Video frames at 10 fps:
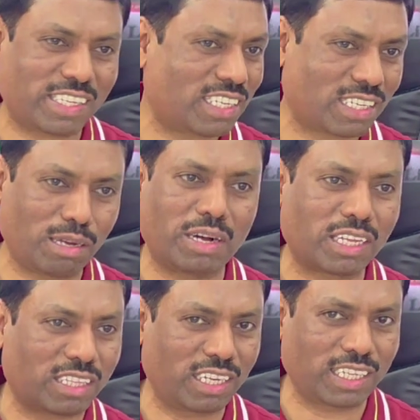as a
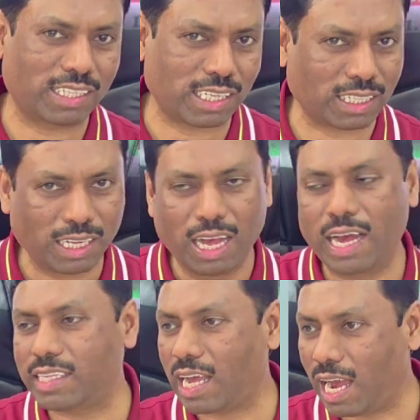stomach 36
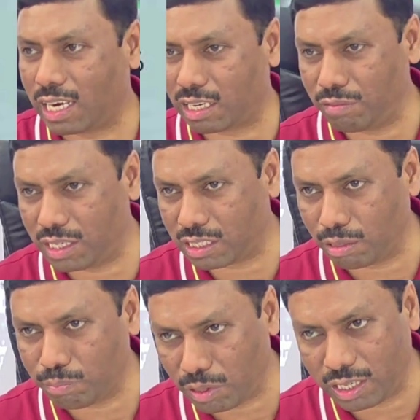as an
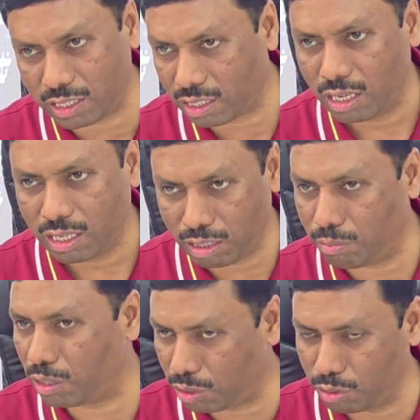activation point
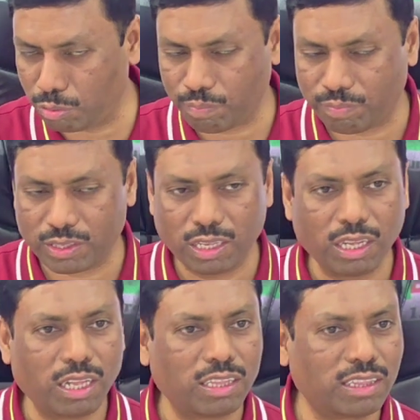number 2.
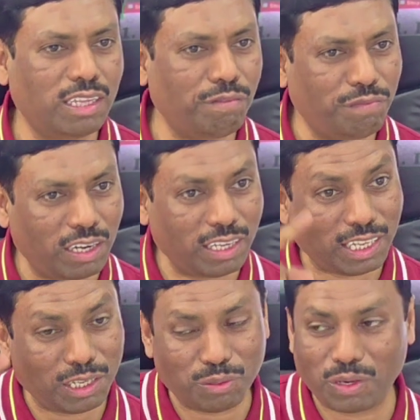Then
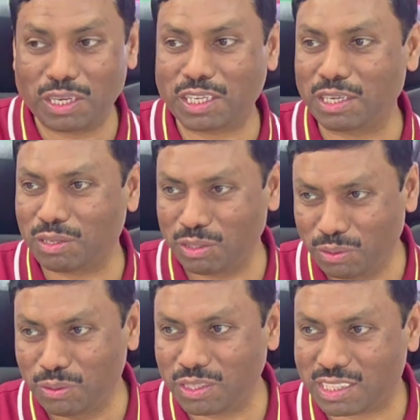further you wanted to
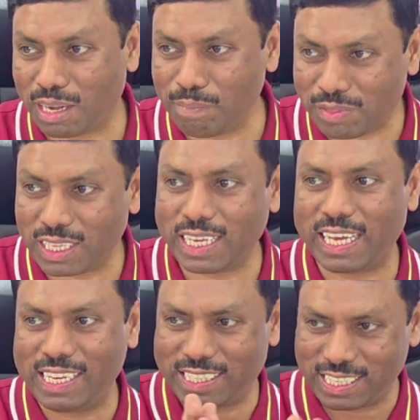use something
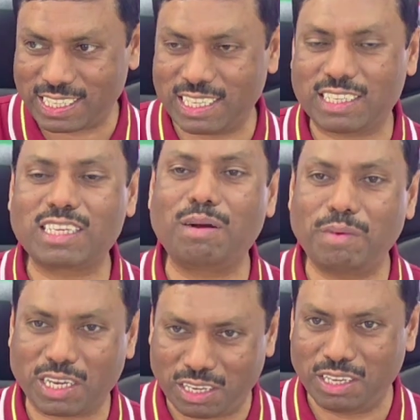else as a
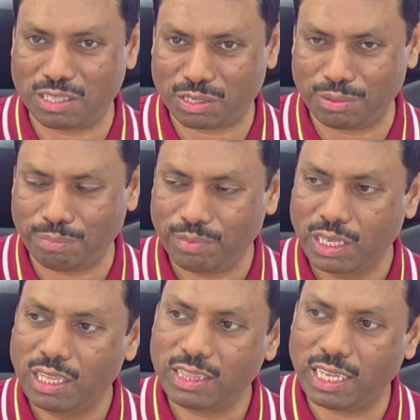stomach also,
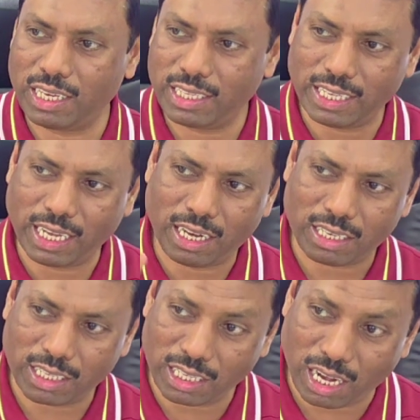then
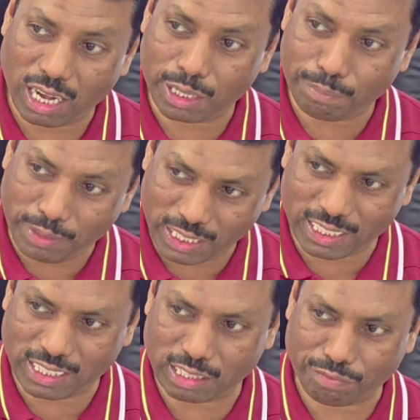here Yang Ming
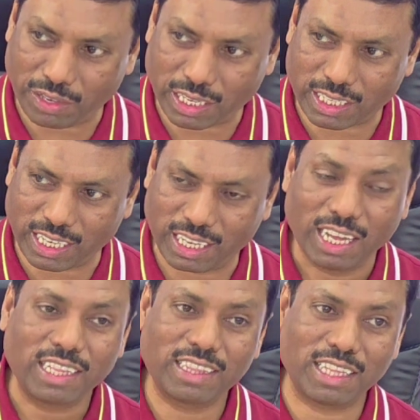is affected,
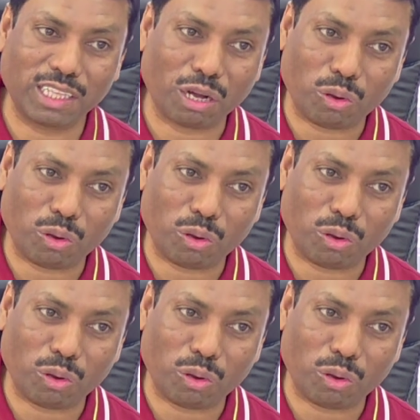then the